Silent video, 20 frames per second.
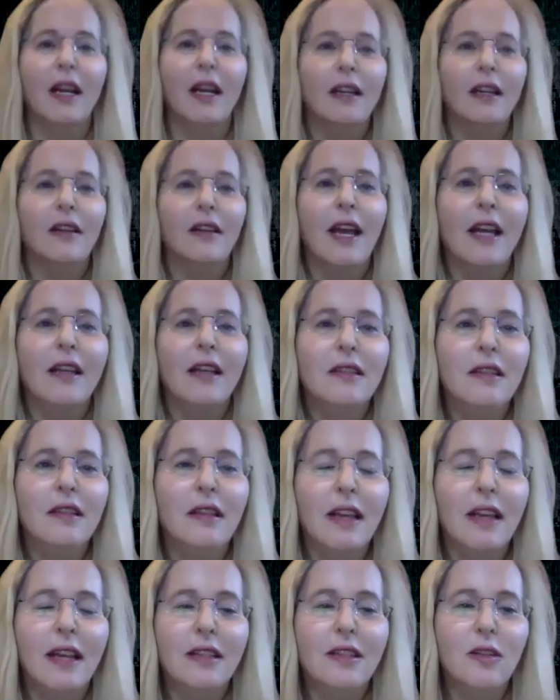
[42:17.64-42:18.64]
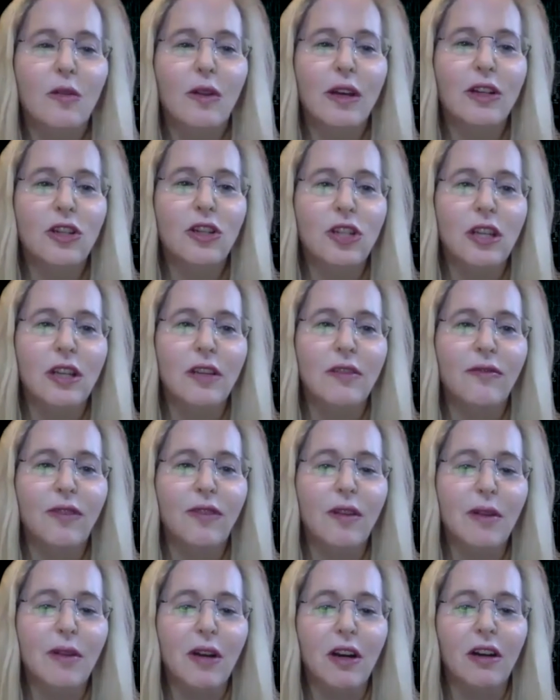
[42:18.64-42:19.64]
to ask the last question
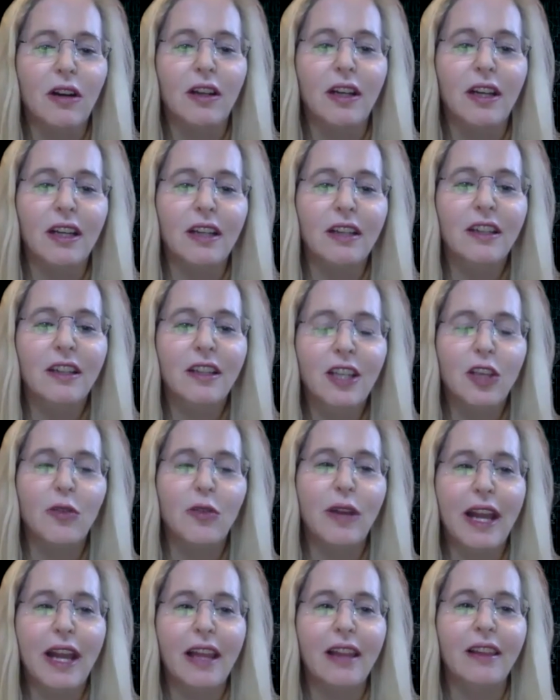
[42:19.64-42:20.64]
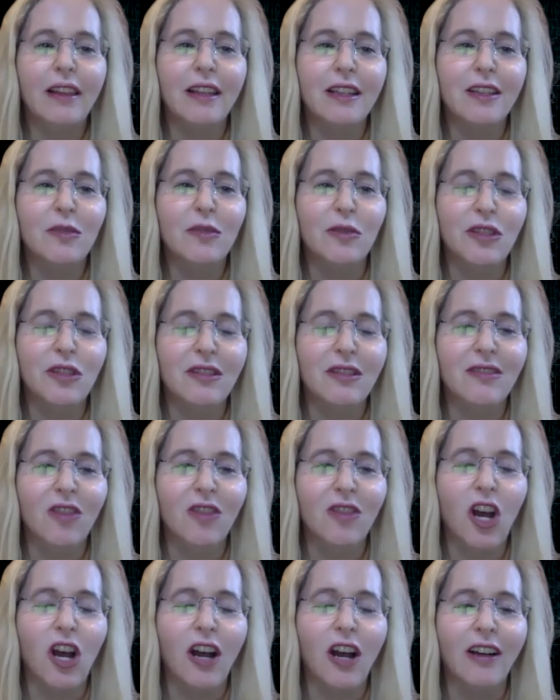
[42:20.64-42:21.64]
from our Q&A list, which is
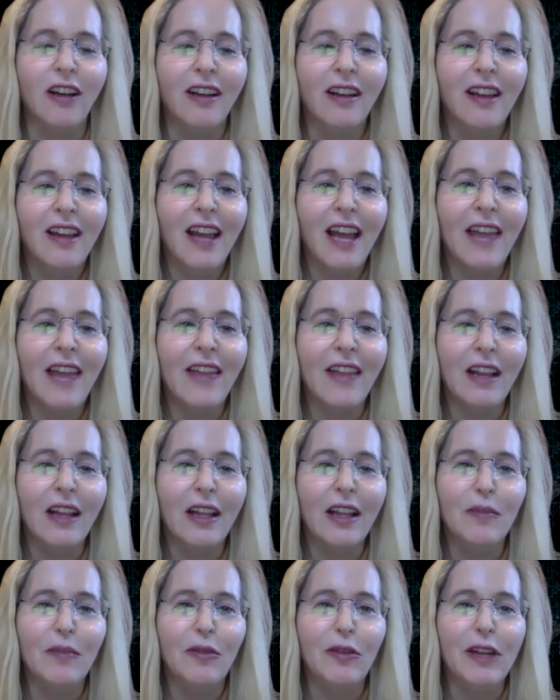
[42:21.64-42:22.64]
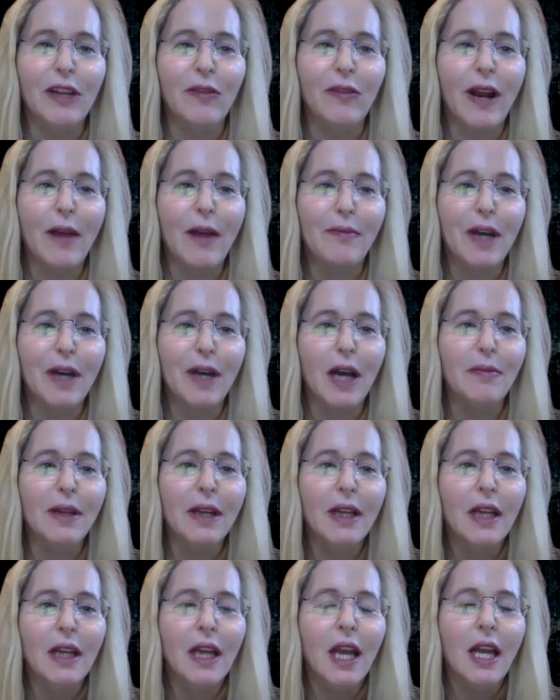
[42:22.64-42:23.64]
long, and then I'll let Marie wrap up.
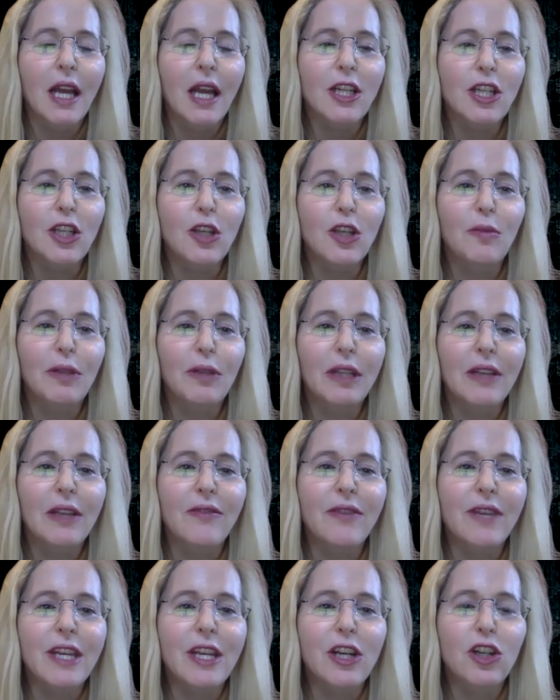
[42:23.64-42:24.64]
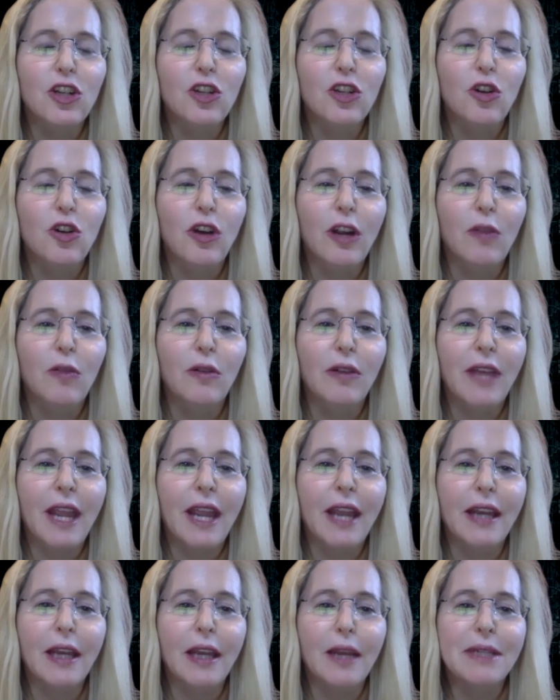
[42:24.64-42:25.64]
Do you believe nearshoring will
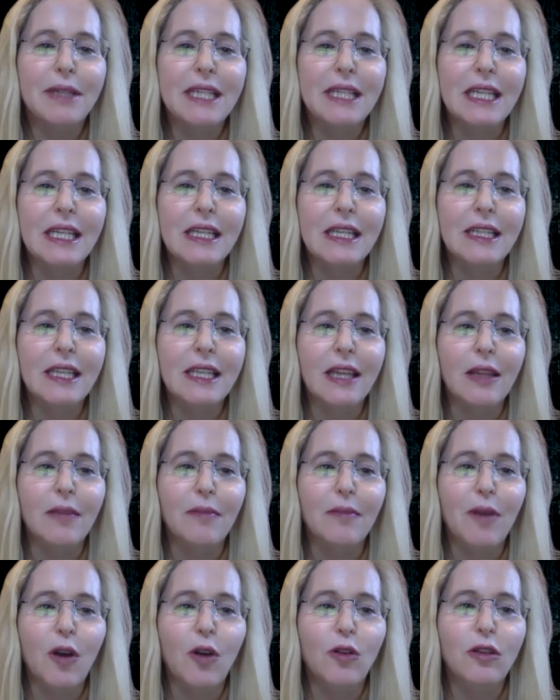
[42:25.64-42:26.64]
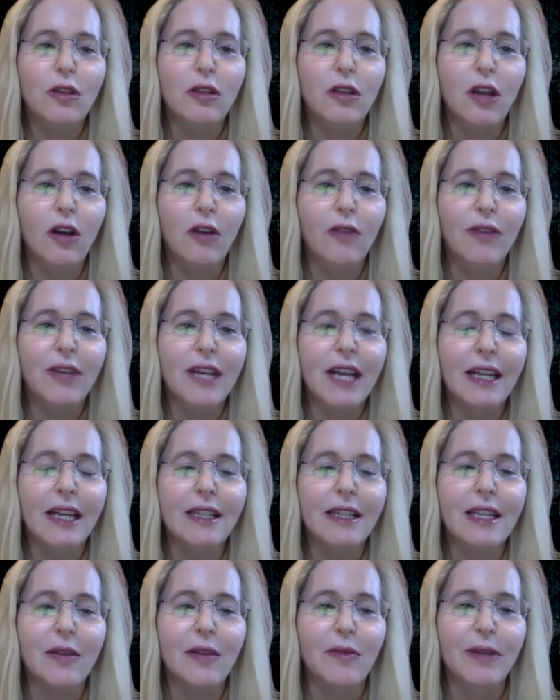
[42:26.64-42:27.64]
gain impetus in the
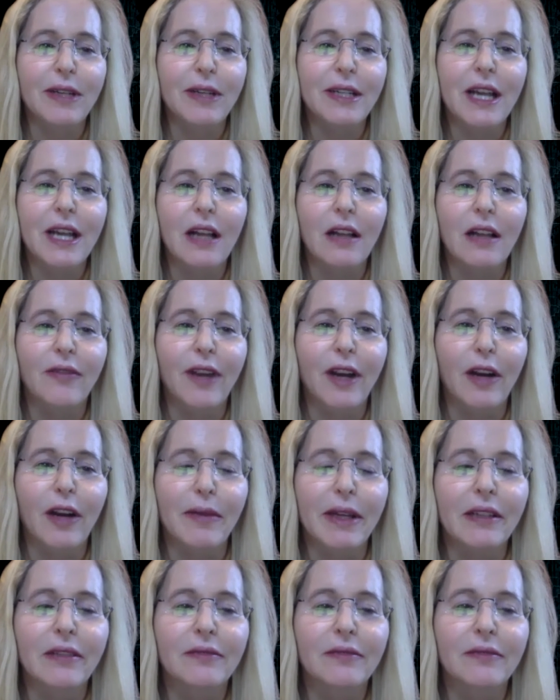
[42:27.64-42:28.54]
post-COVID-19 retail environment?